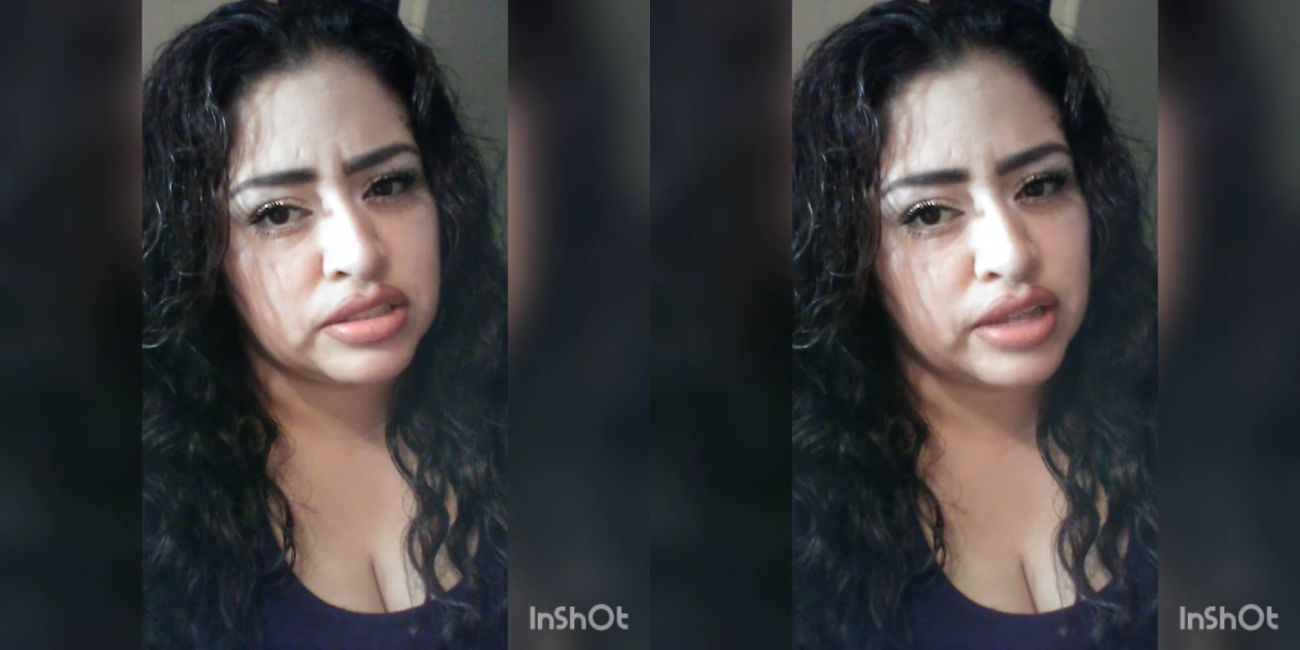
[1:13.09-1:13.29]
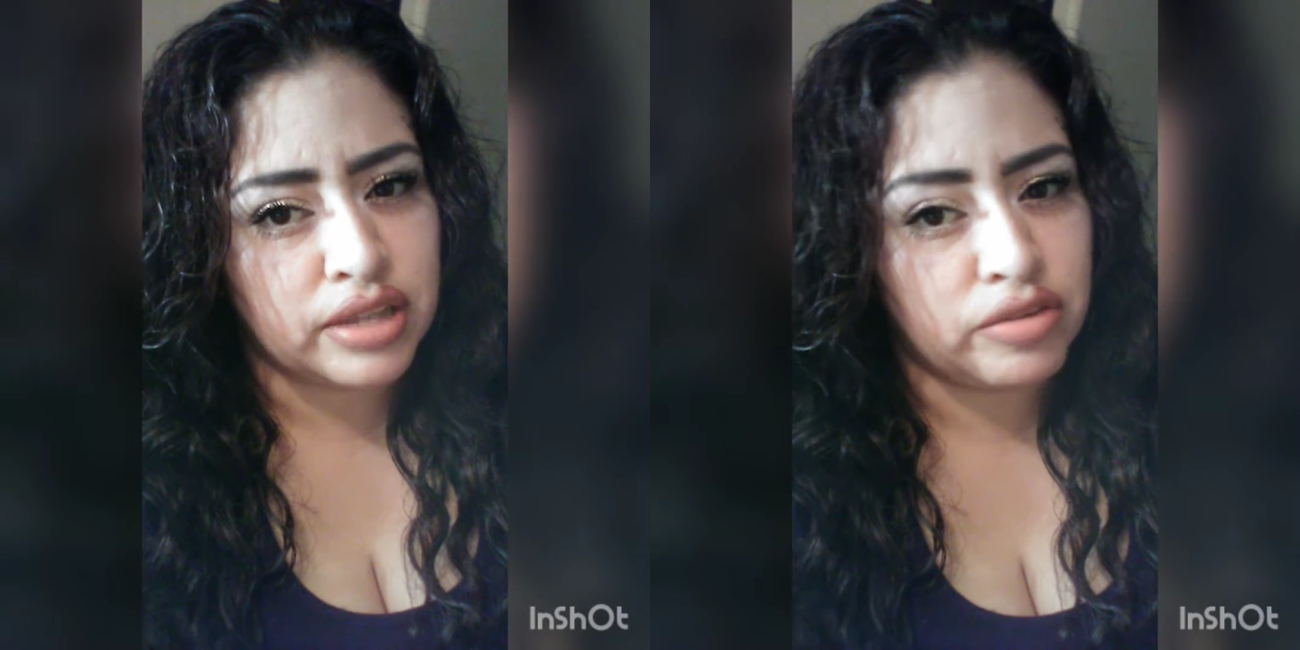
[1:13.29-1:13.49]

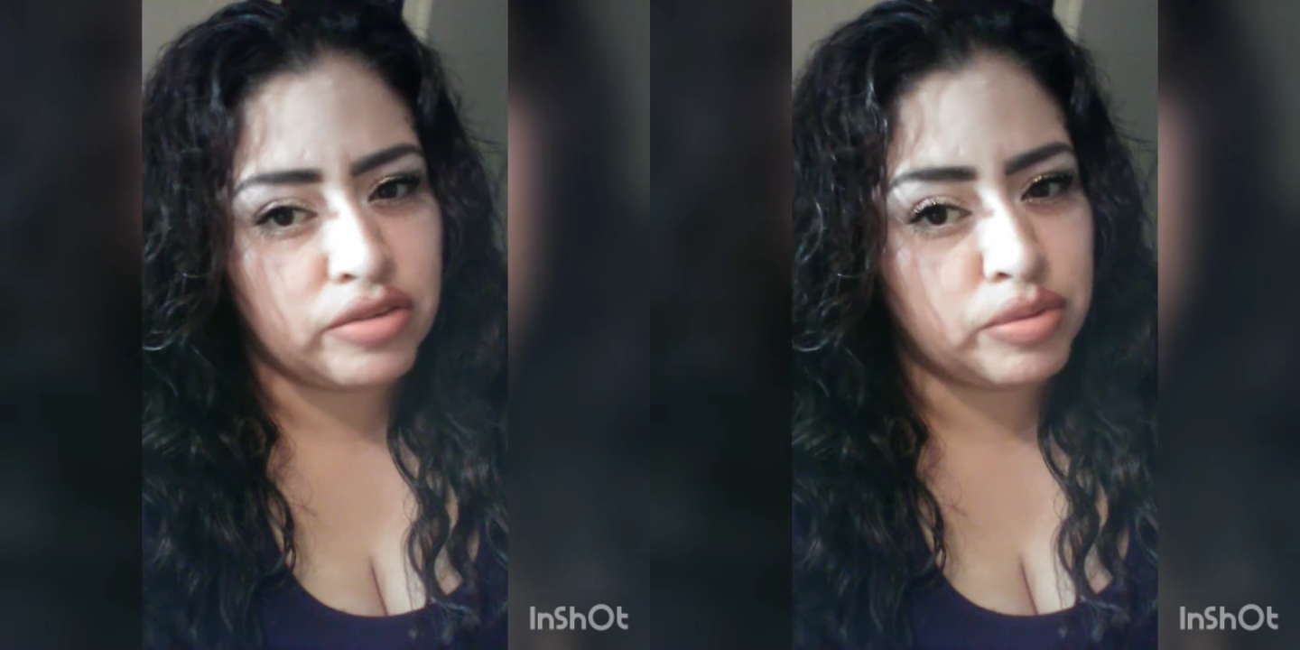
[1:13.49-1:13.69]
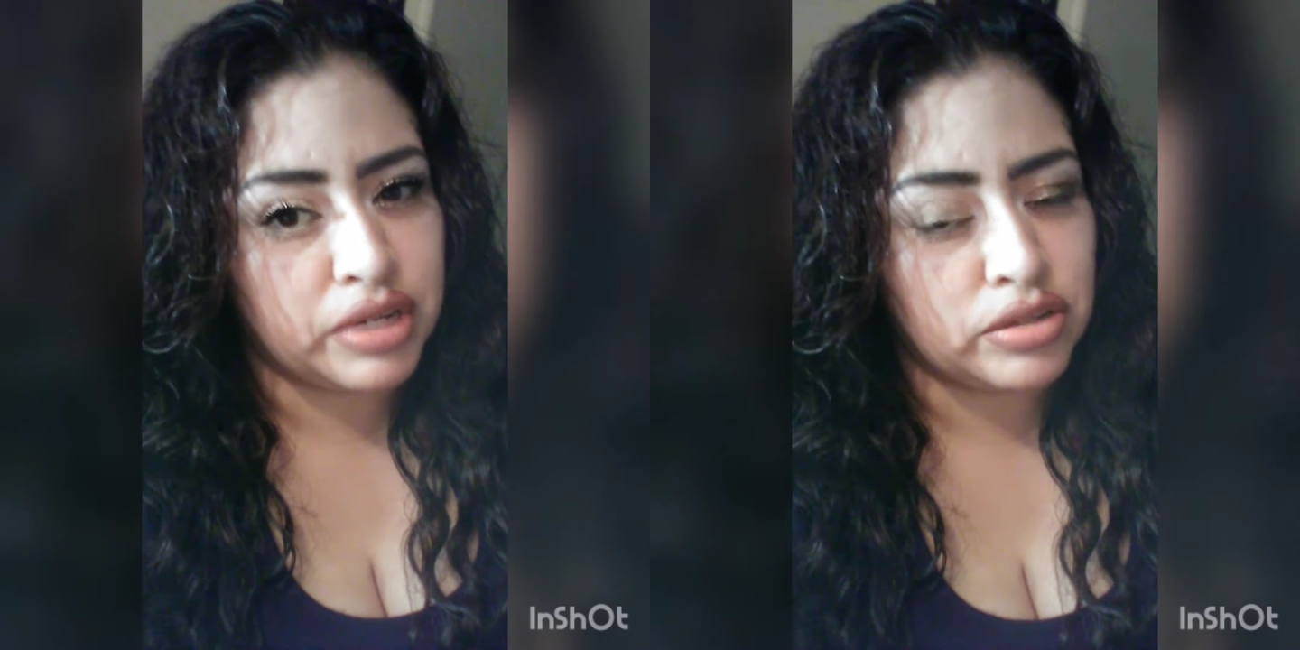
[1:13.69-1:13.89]

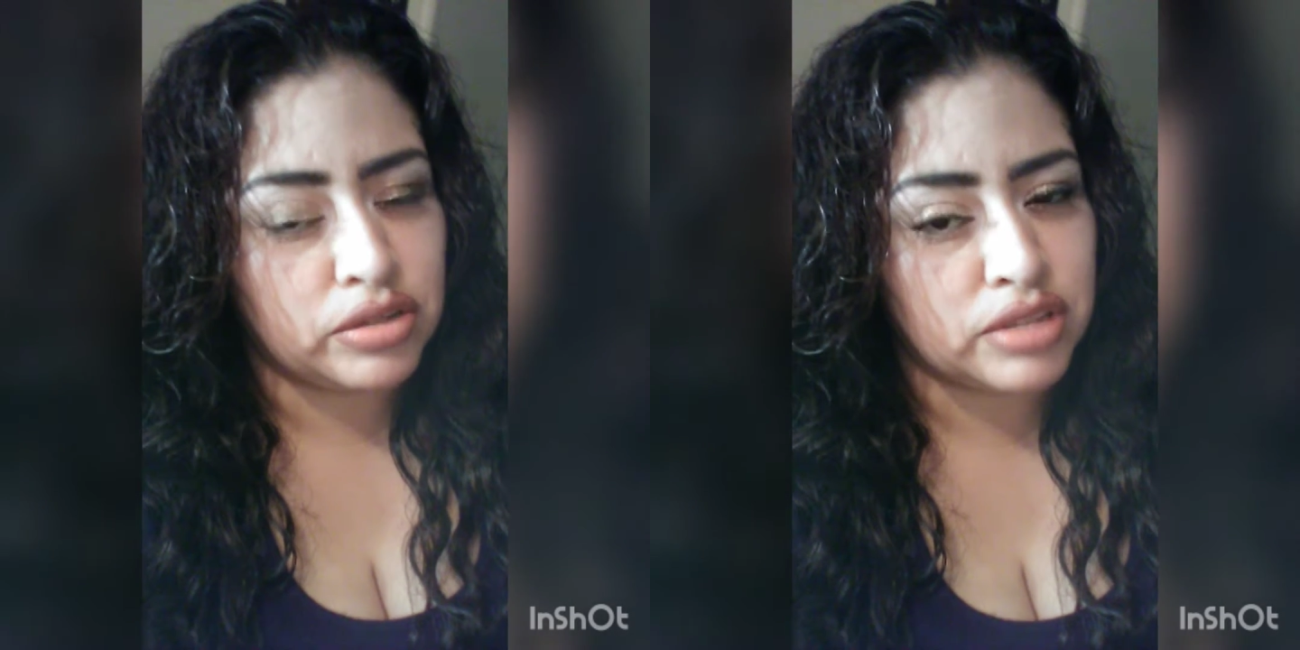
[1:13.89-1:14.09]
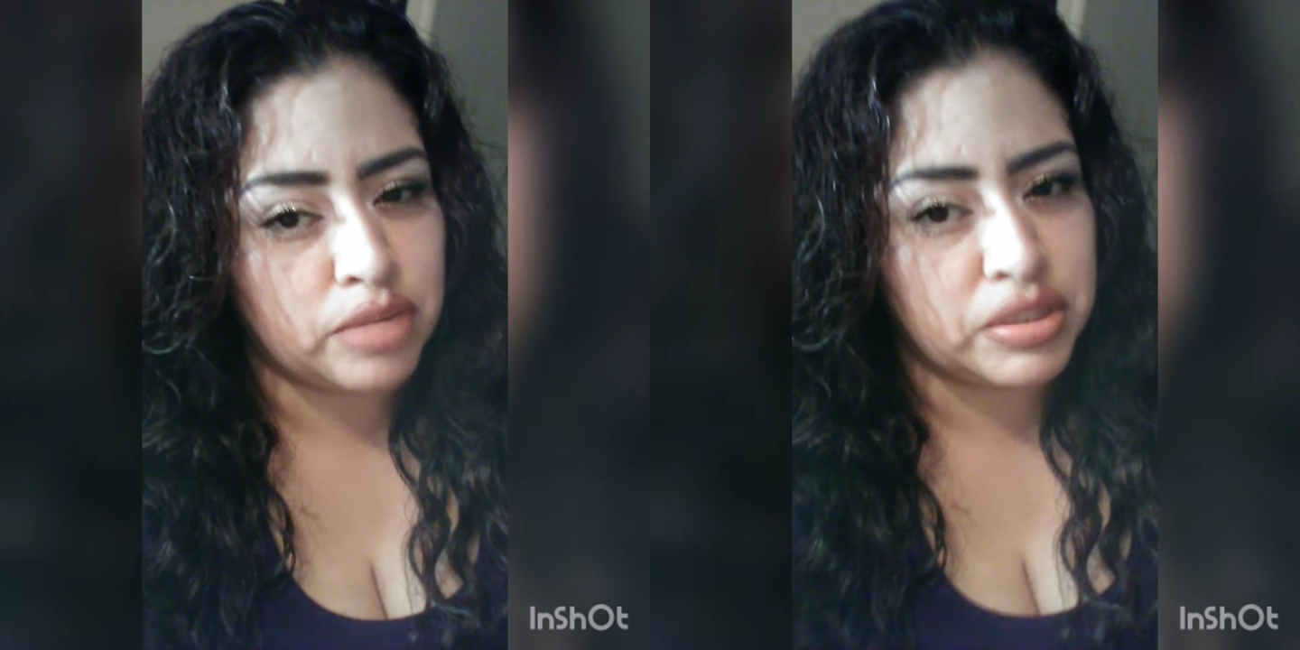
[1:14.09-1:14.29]
Everybody knows how
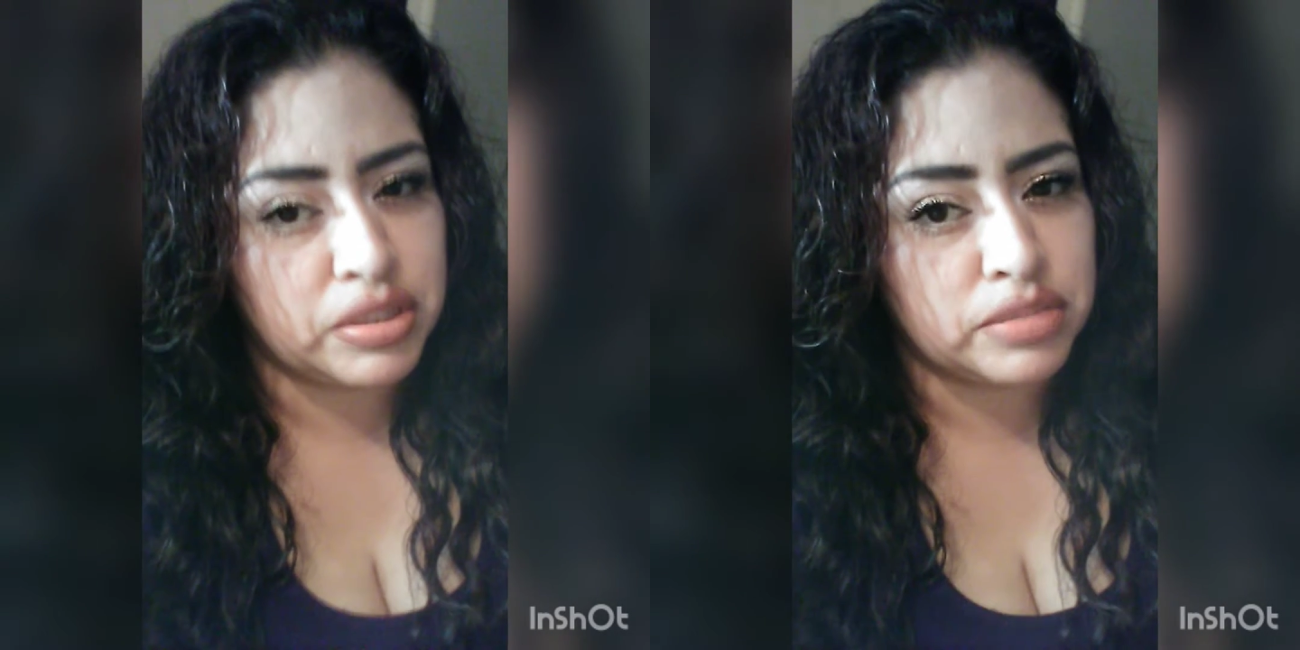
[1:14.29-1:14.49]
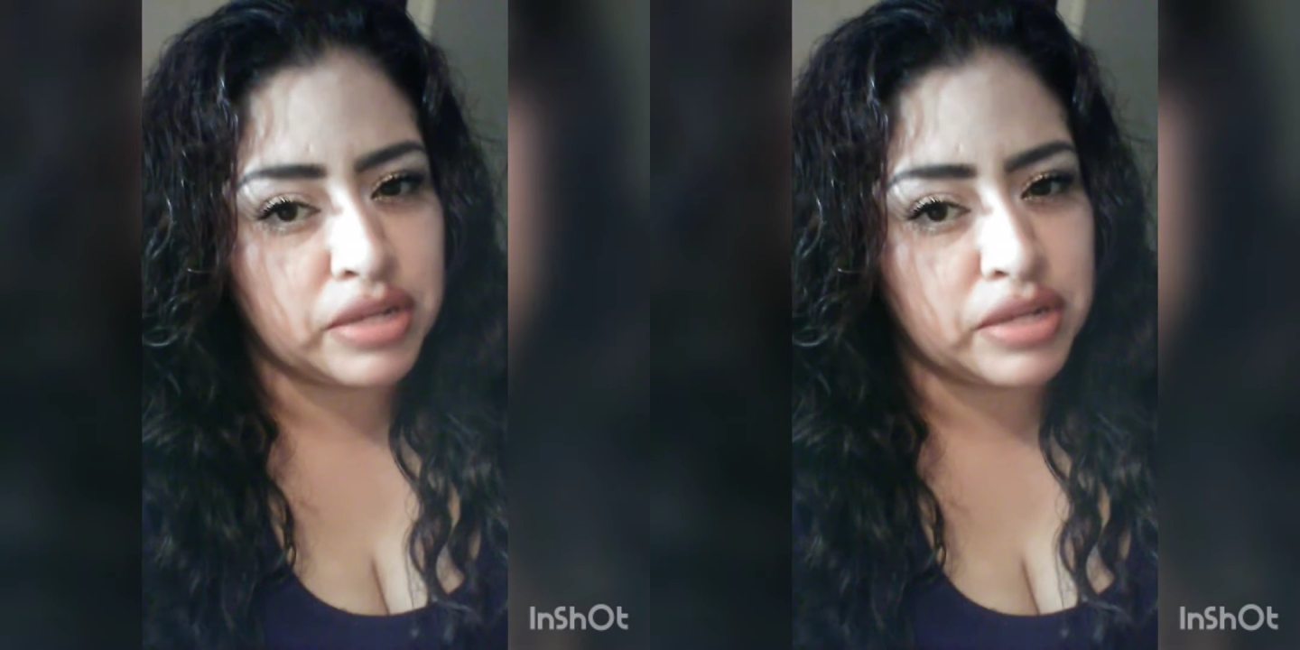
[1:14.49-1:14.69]
to make
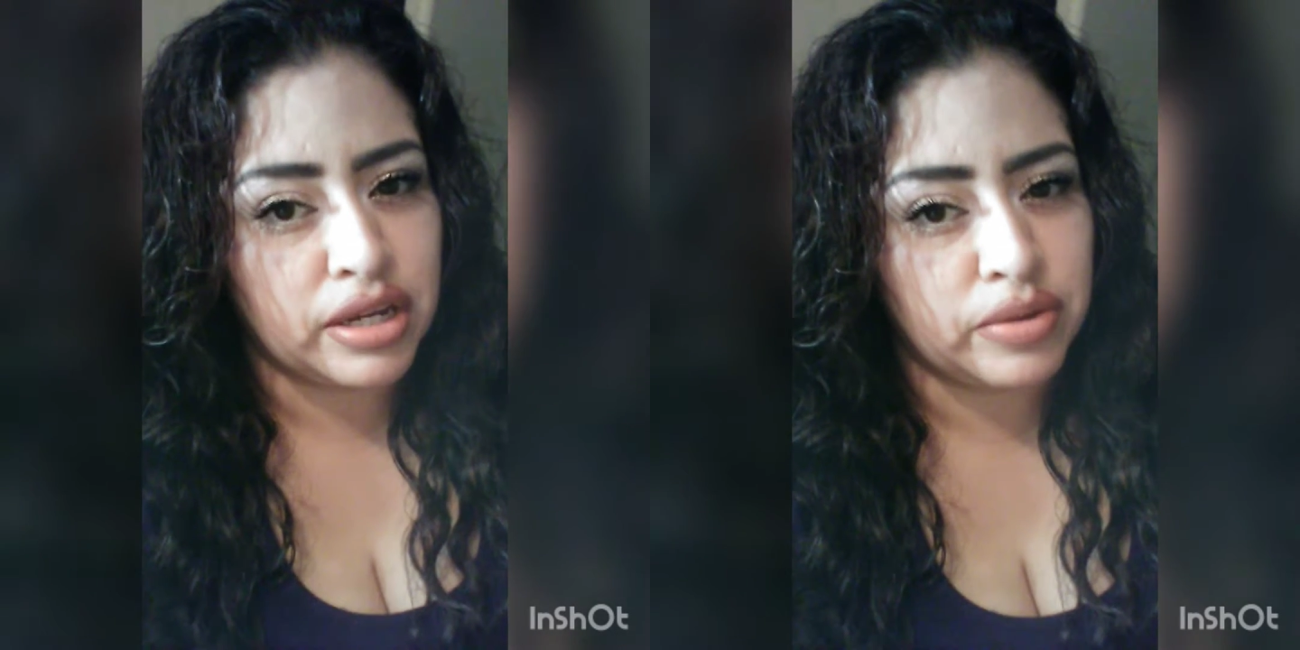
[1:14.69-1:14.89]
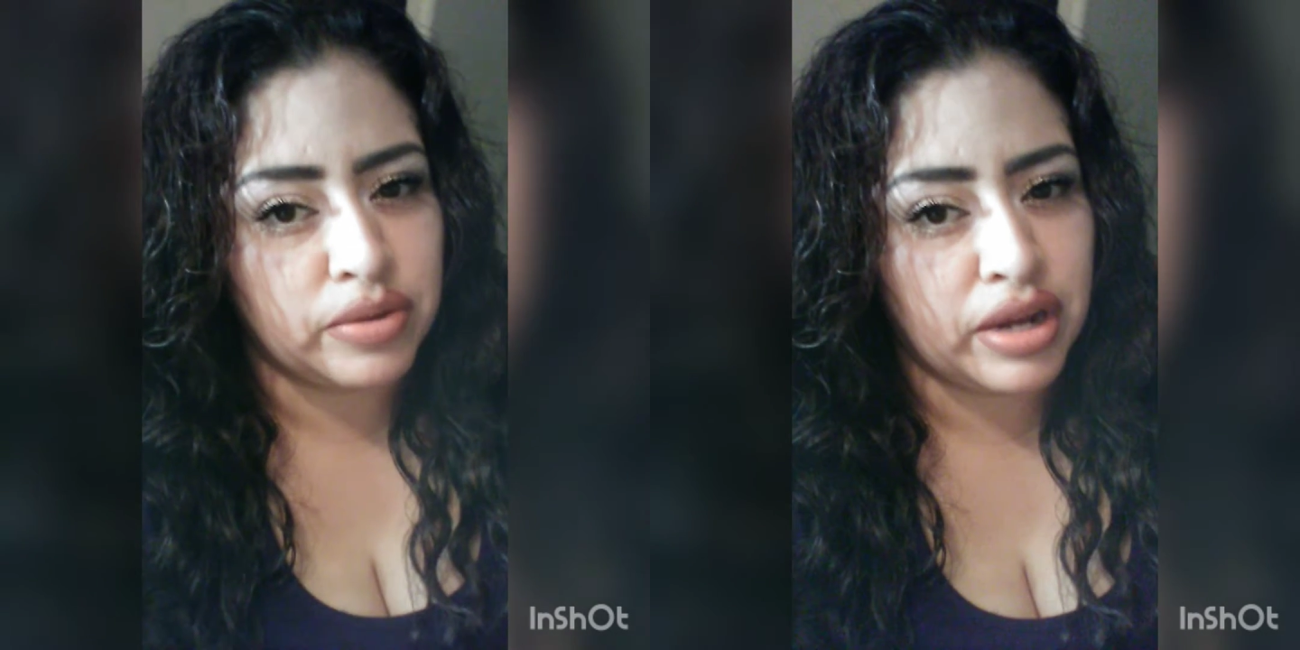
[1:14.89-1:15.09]
spaghetti,
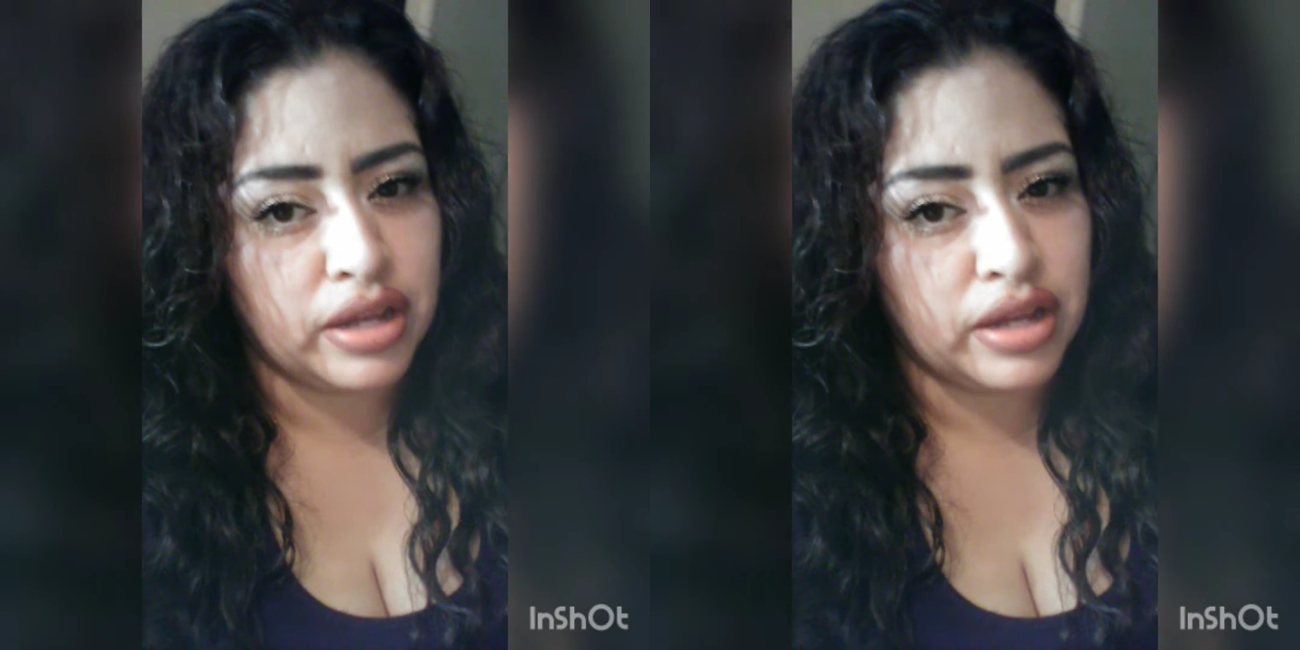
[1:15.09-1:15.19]
right?